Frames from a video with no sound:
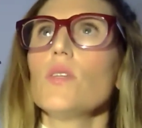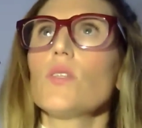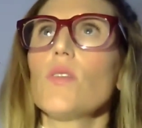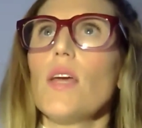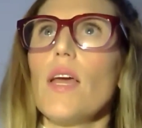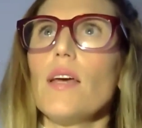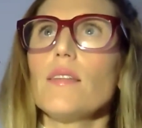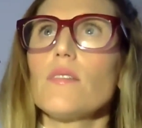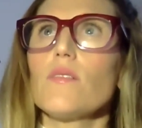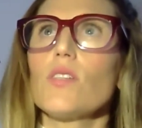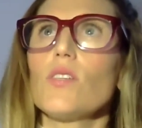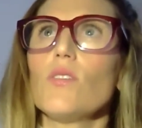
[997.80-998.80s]
So the
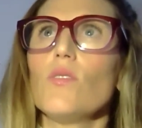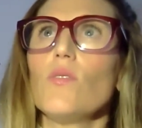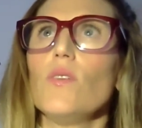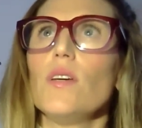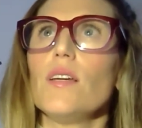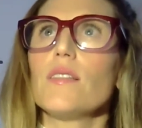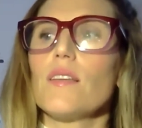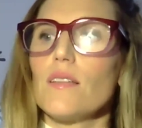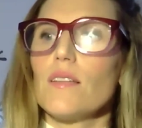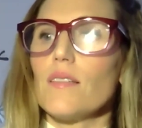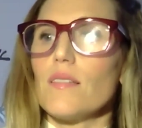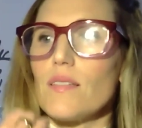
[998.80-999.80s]
answer to, is
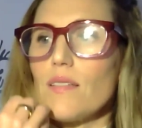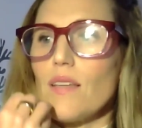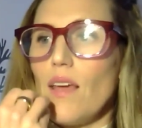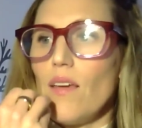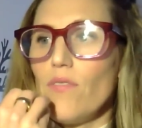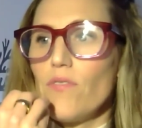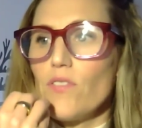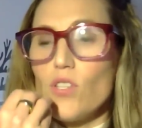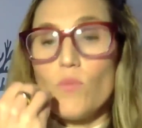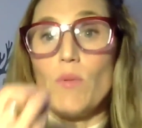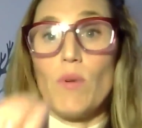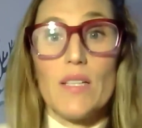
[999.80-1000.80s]
it safe,
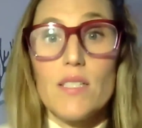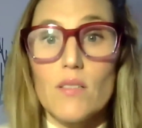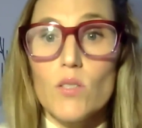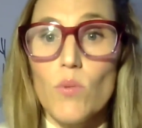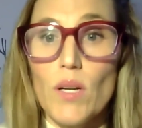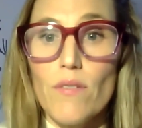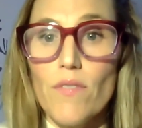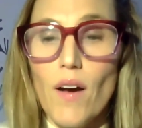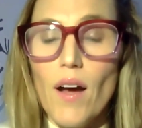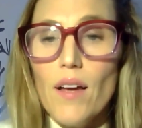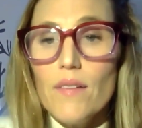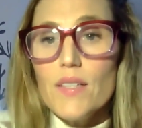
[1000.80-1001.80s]
should we wait till
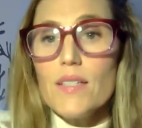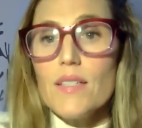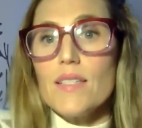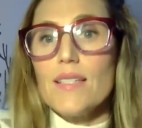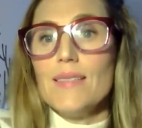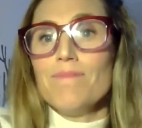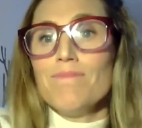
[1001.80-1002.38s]
25, is